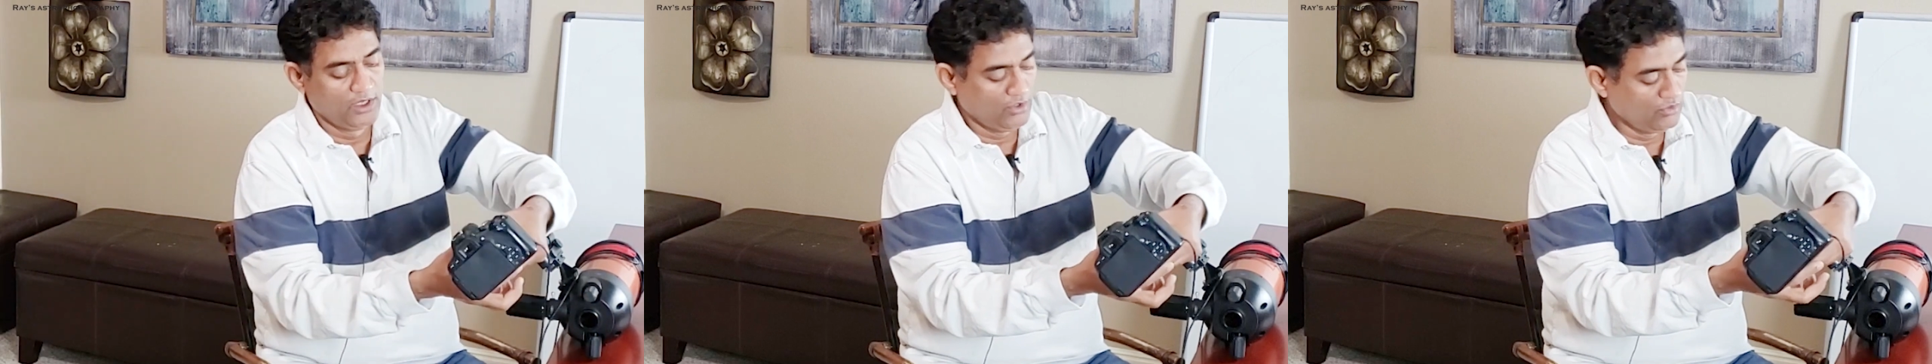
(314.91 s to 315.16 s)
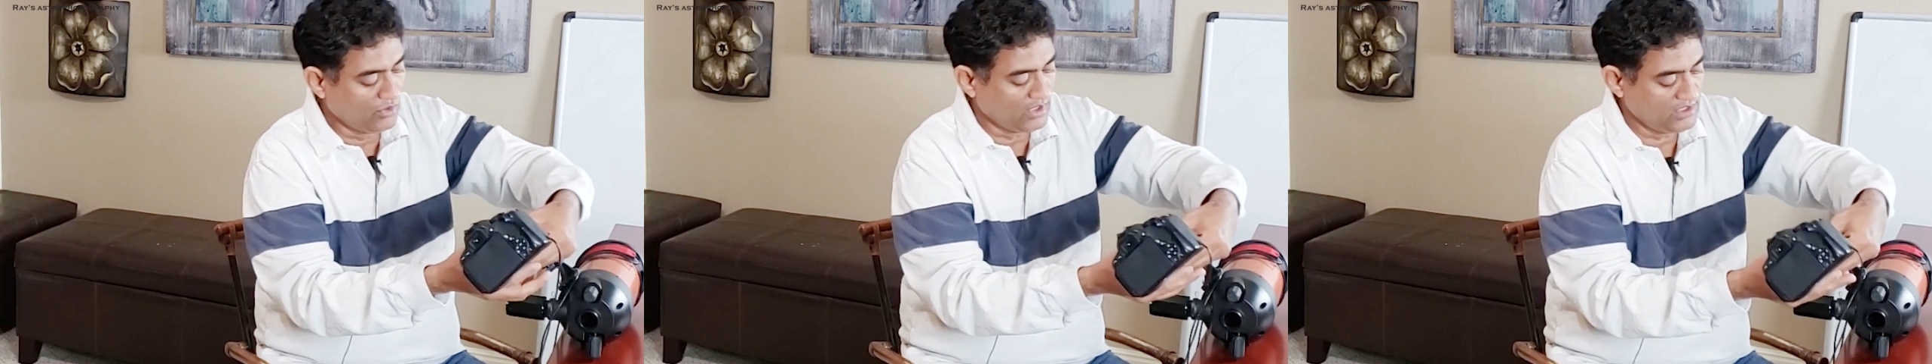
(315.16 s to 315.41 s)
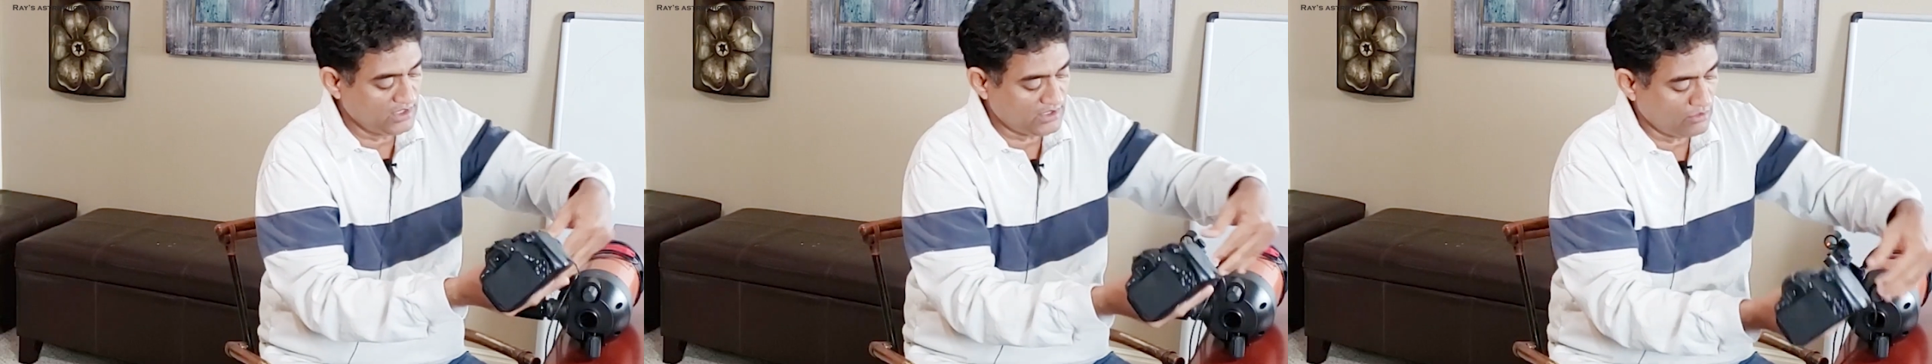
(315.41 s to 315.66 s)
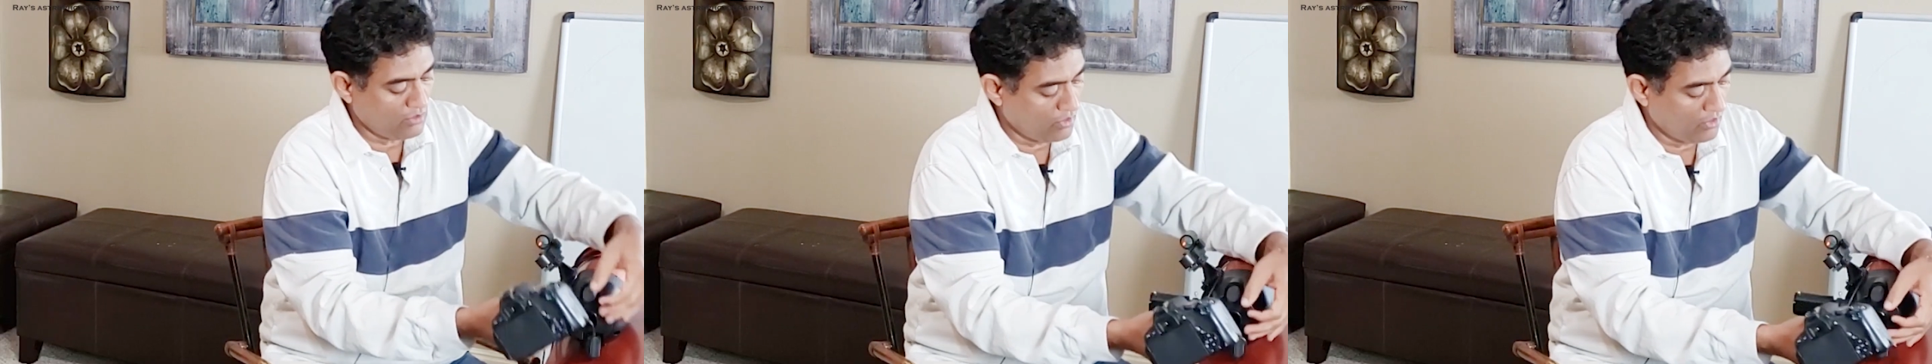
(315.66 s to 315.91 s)
You can just
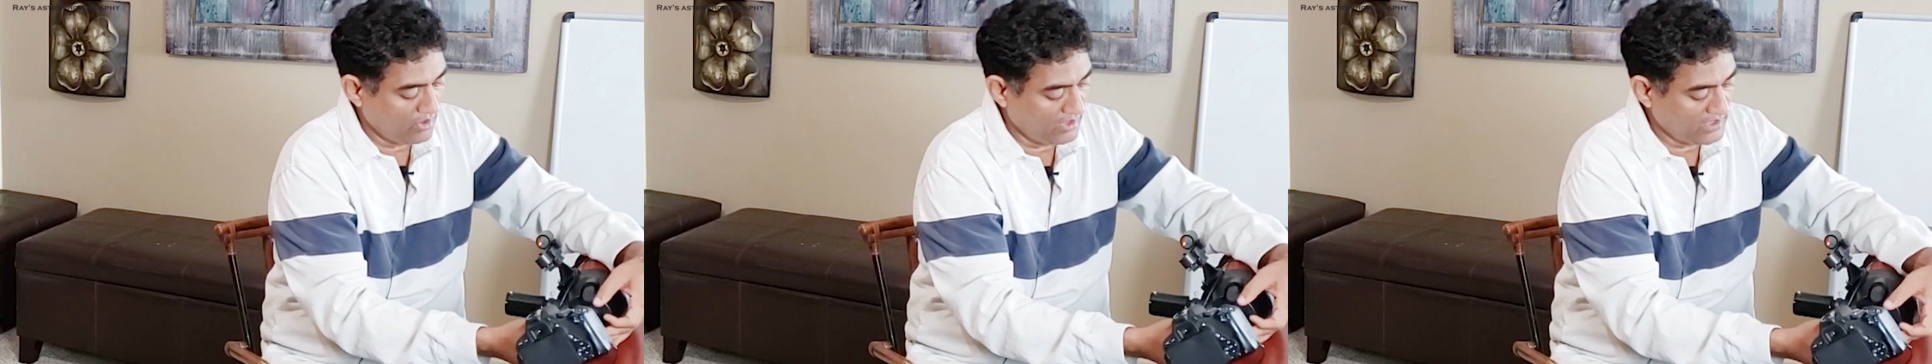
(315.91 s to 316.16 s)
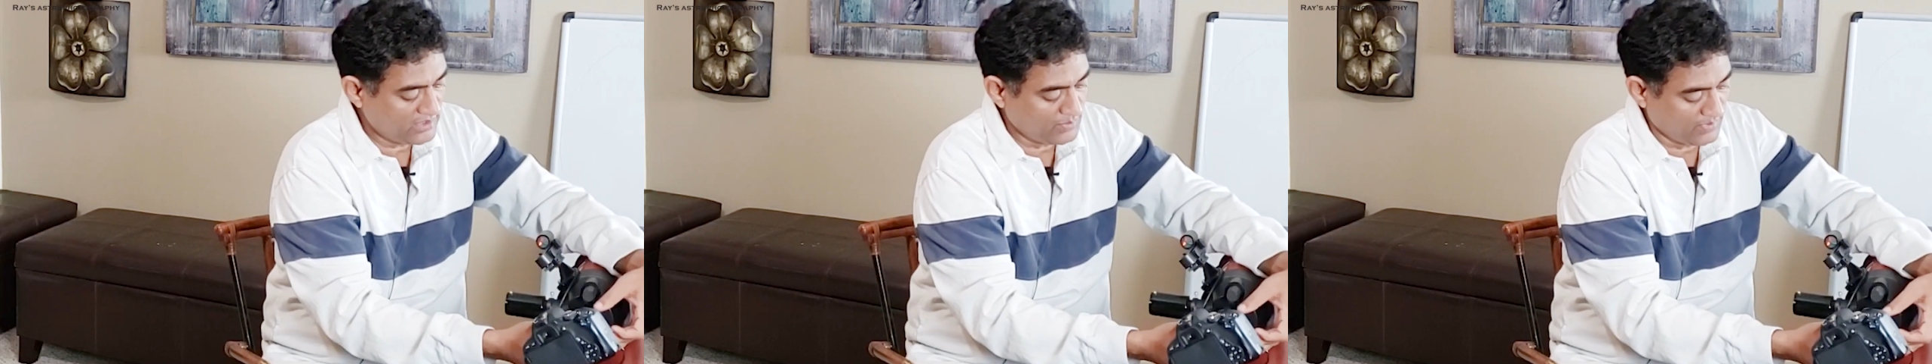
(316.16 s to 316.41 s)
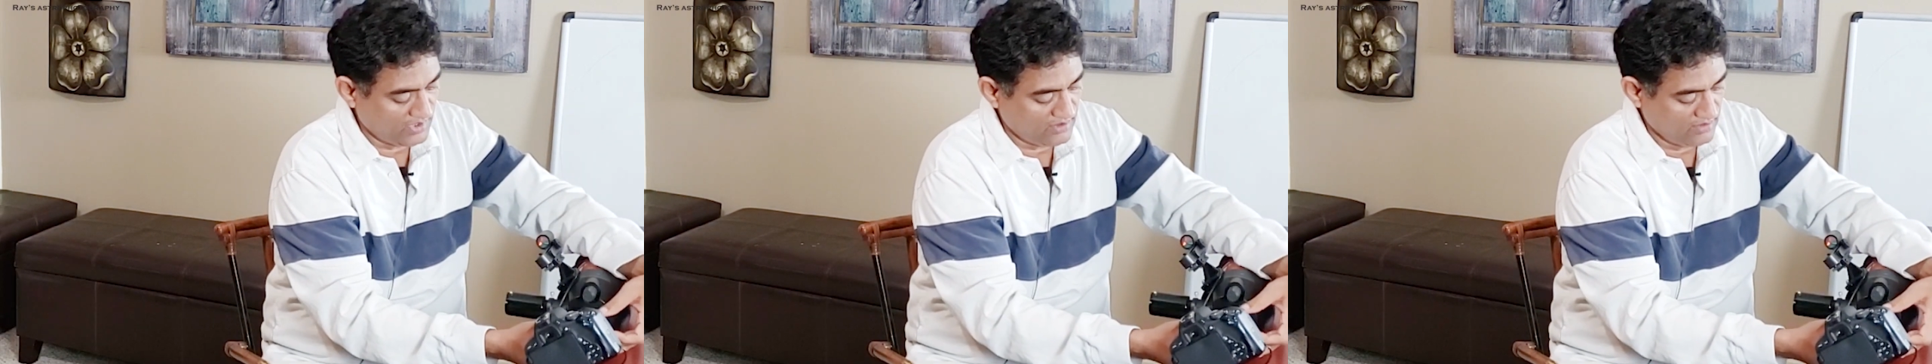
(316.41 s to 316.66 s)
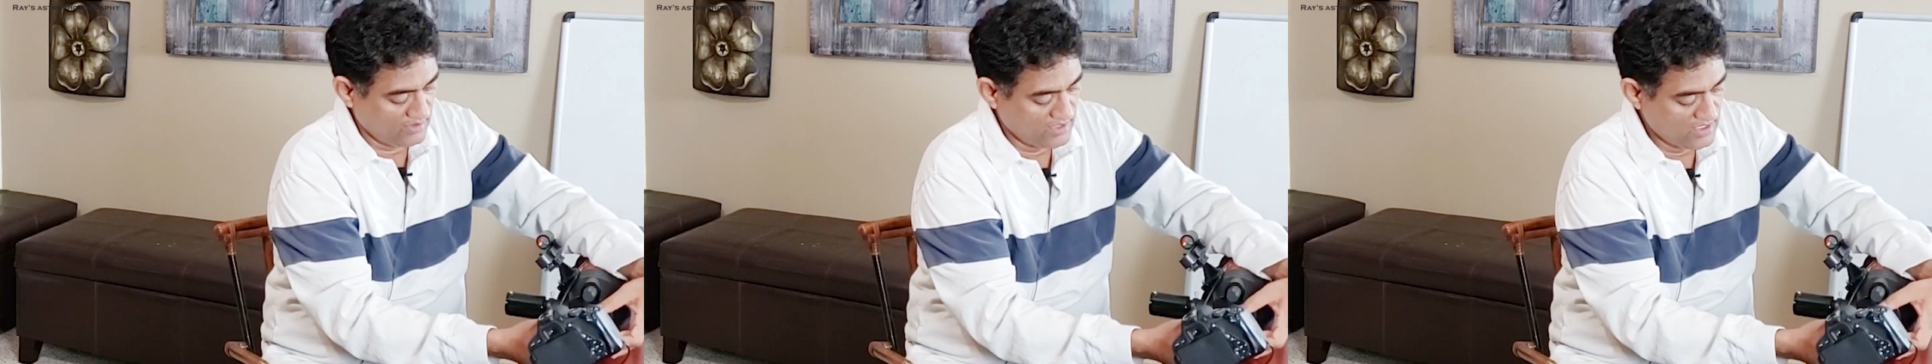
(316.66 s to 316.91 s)
hold this one,